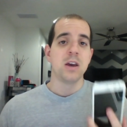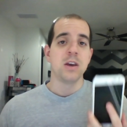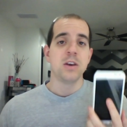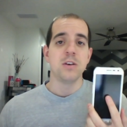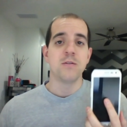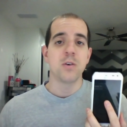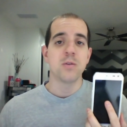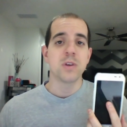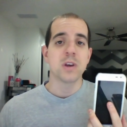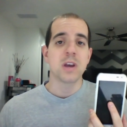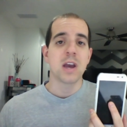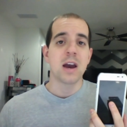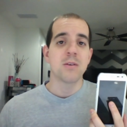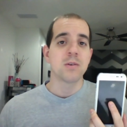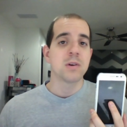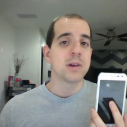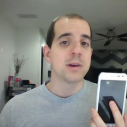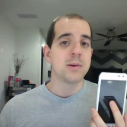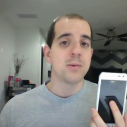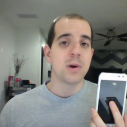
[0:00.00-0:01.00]
you've only got
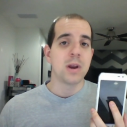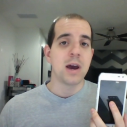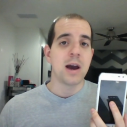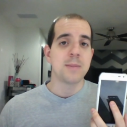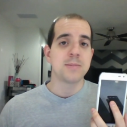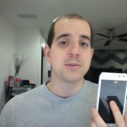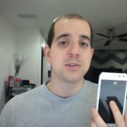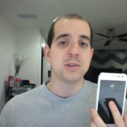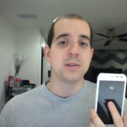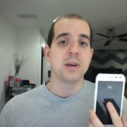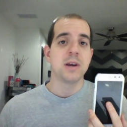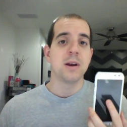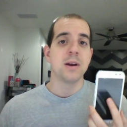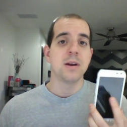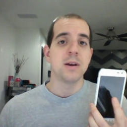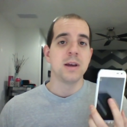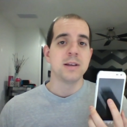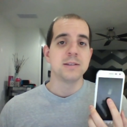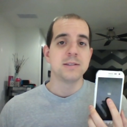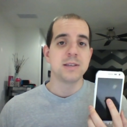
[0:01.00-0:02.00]
really one option
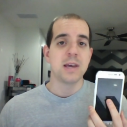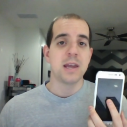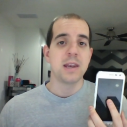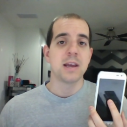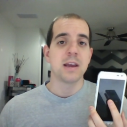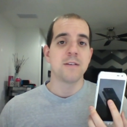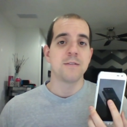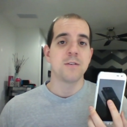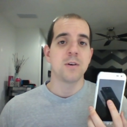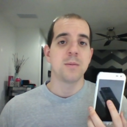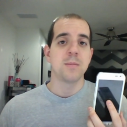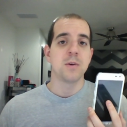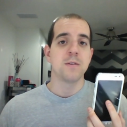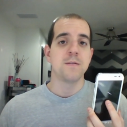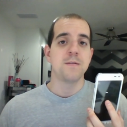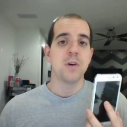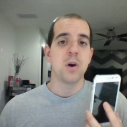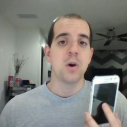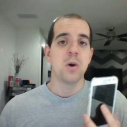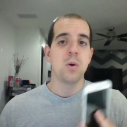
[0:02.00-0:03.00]
there sending it from your
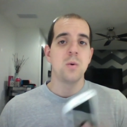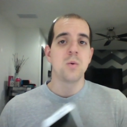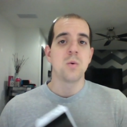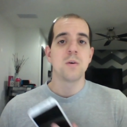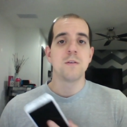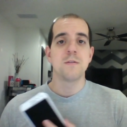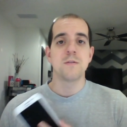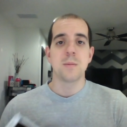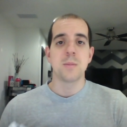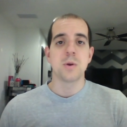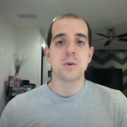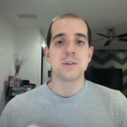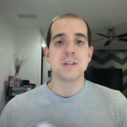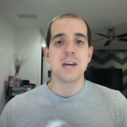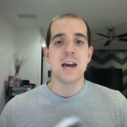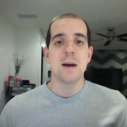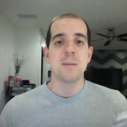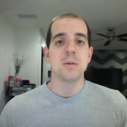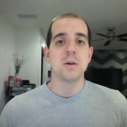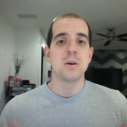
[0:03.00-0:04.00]
phone or from your
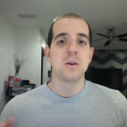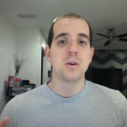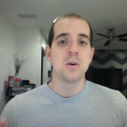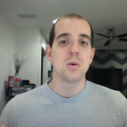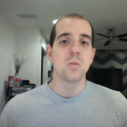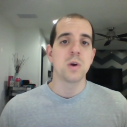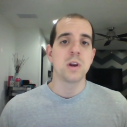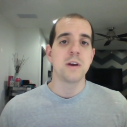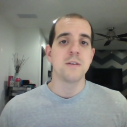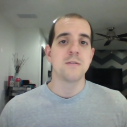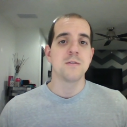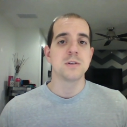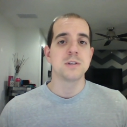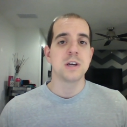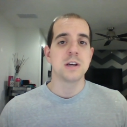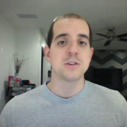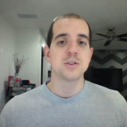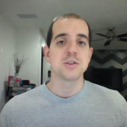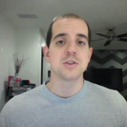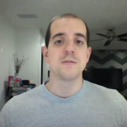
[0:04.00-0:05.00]
tablet or whatever
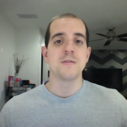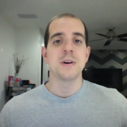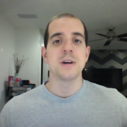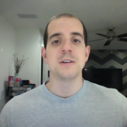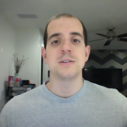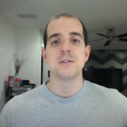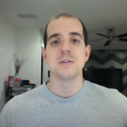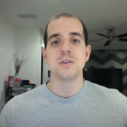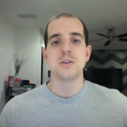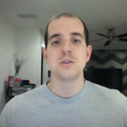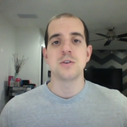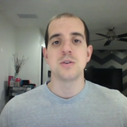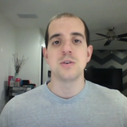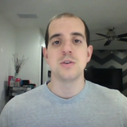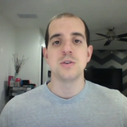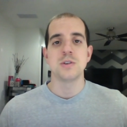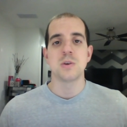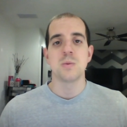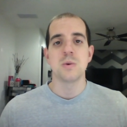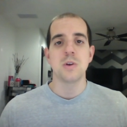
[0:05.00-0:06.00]
touch device that you're
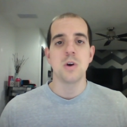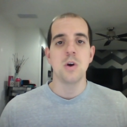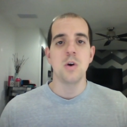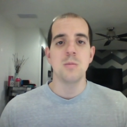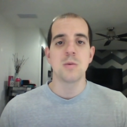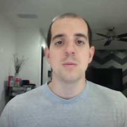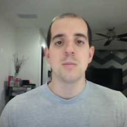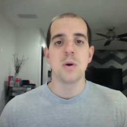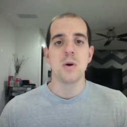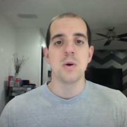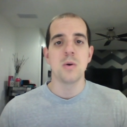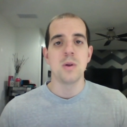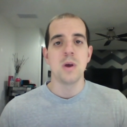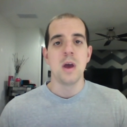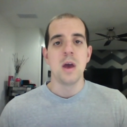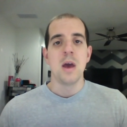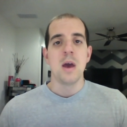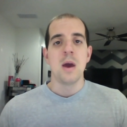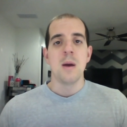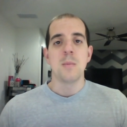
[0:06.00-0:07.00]
using with Home Remote.
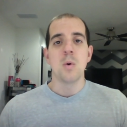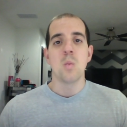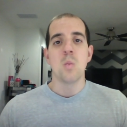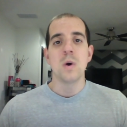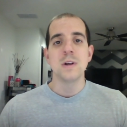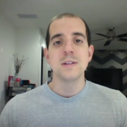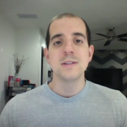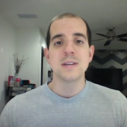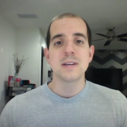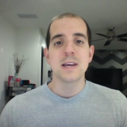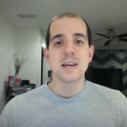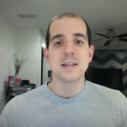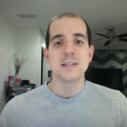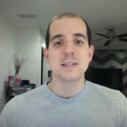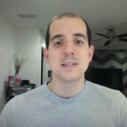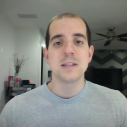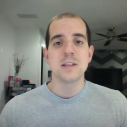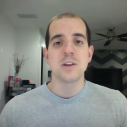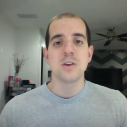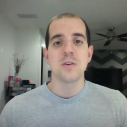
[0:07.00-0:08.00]
But once it
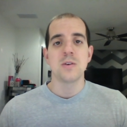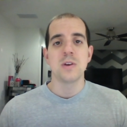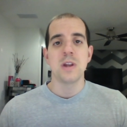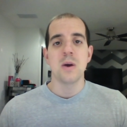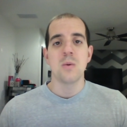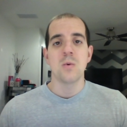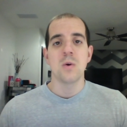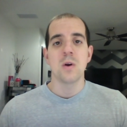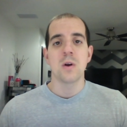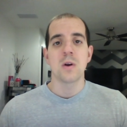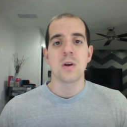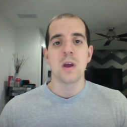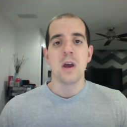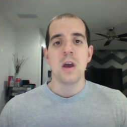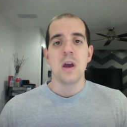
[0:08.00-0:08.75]
gets into your network,